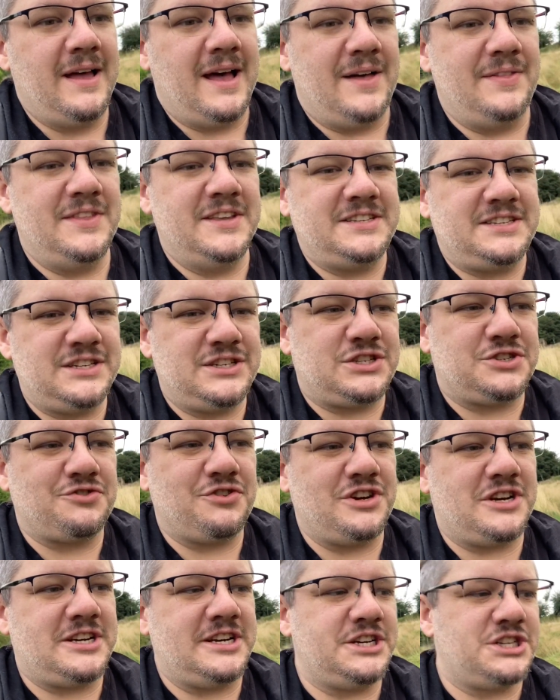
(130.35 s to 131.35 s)
And this is
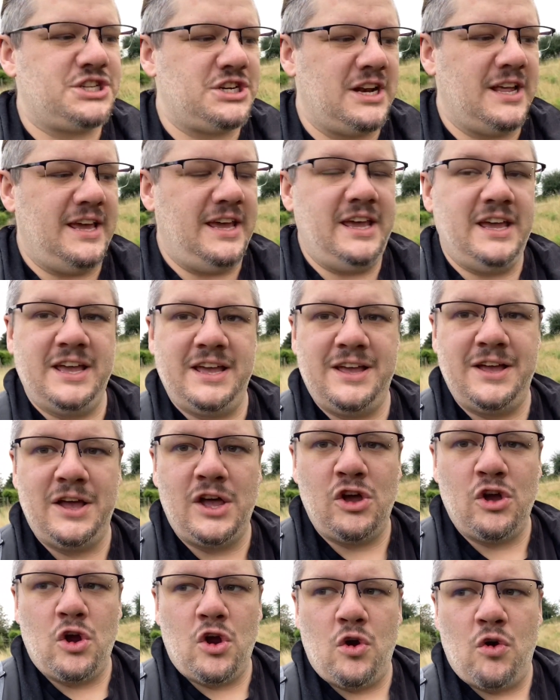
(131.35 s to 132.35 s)
traditionally
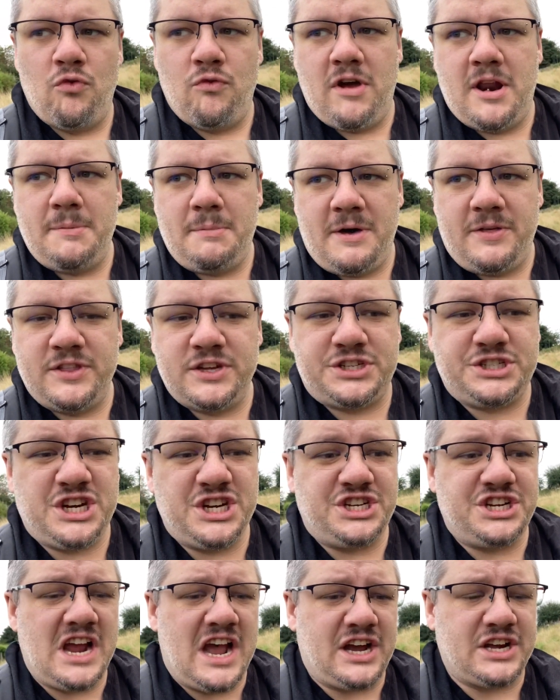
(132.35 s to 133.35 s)
around about the
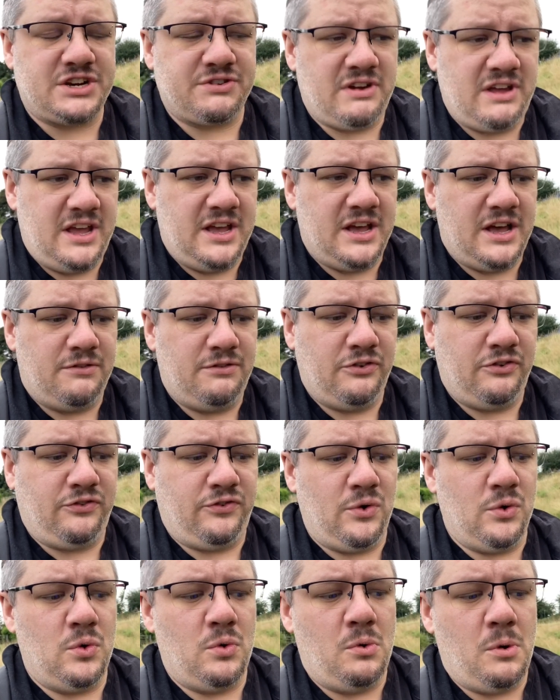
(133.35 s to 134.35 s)
trajectory of a
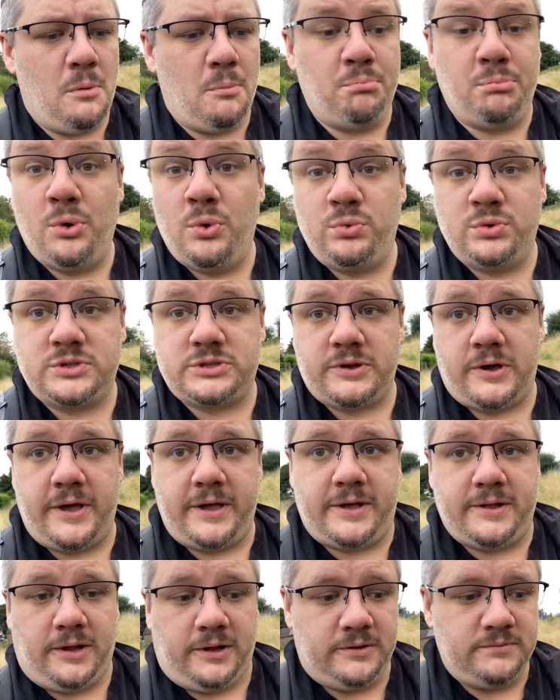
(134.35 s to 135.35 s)
full bull
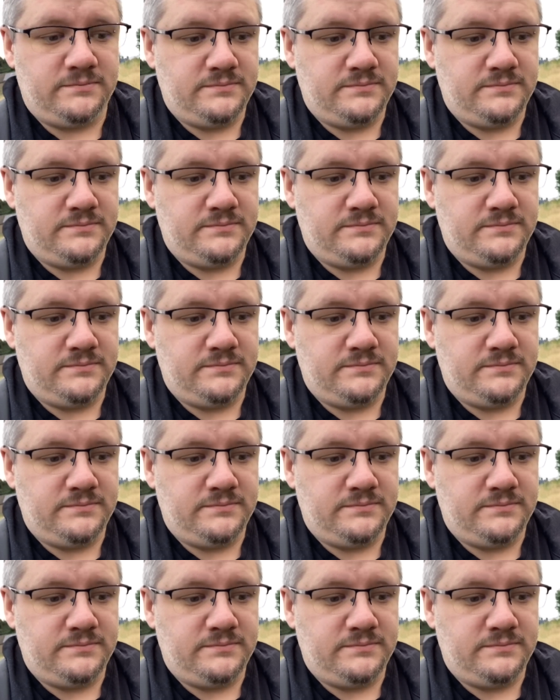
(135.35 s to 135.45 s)
cycle.